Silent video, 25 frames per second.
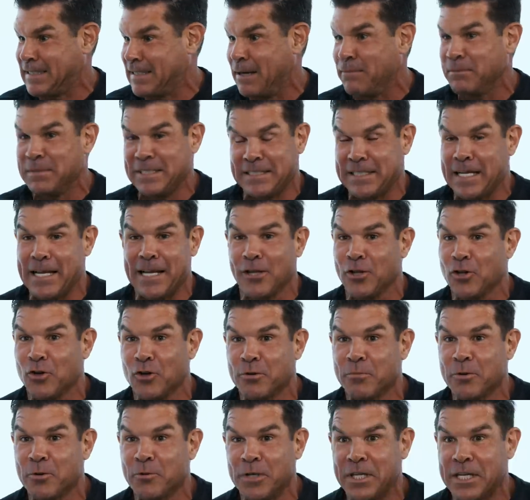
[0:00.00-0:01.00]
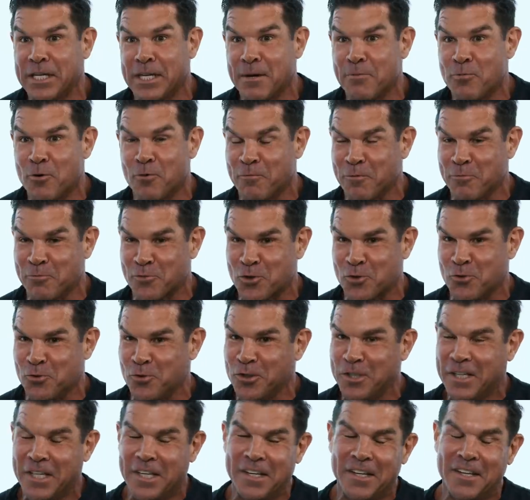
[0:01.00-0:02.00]
come and say hello to me when you come home from
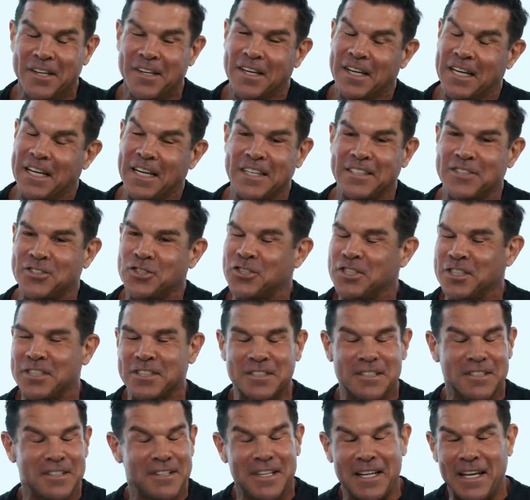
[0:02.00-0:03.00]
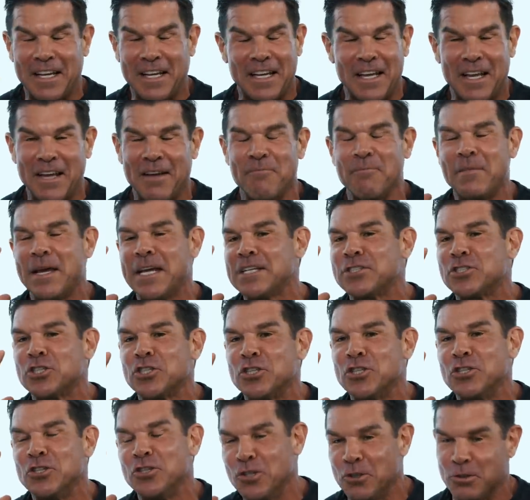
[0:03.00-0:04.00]
school. It's just yeah. it, it,
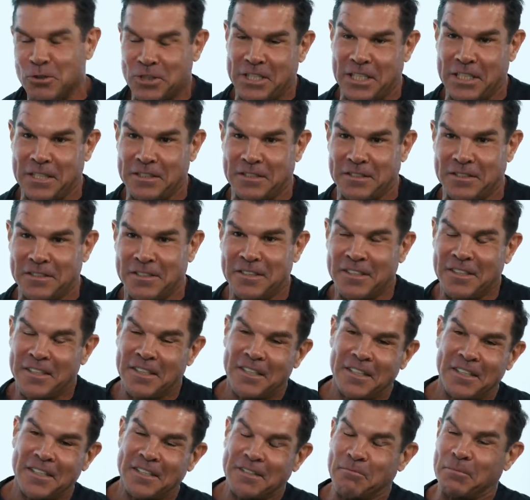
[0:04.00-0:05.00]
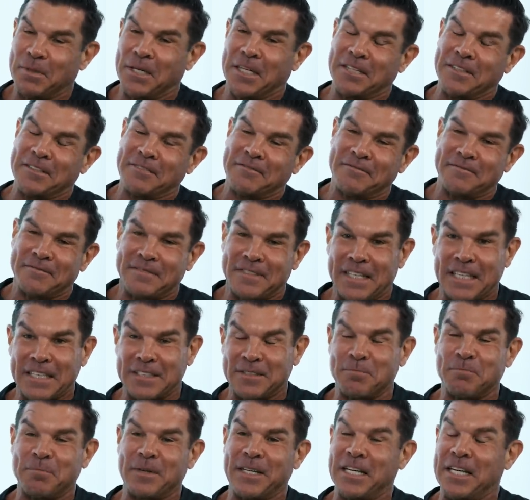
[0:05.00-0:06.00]
makes no sense. Yeah. But well,
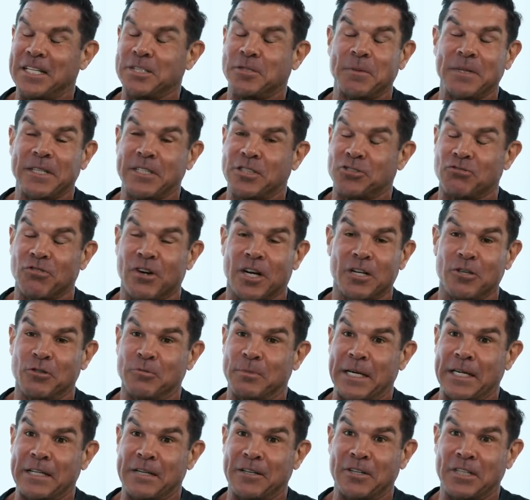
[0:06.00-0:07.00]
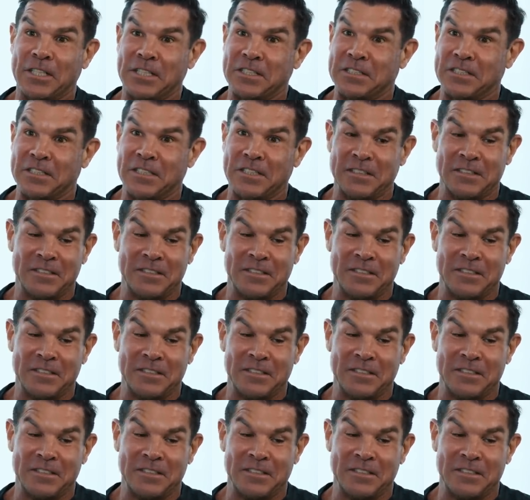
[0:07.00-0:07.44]
That's been, have, it's been a struggle, man. Honestly, I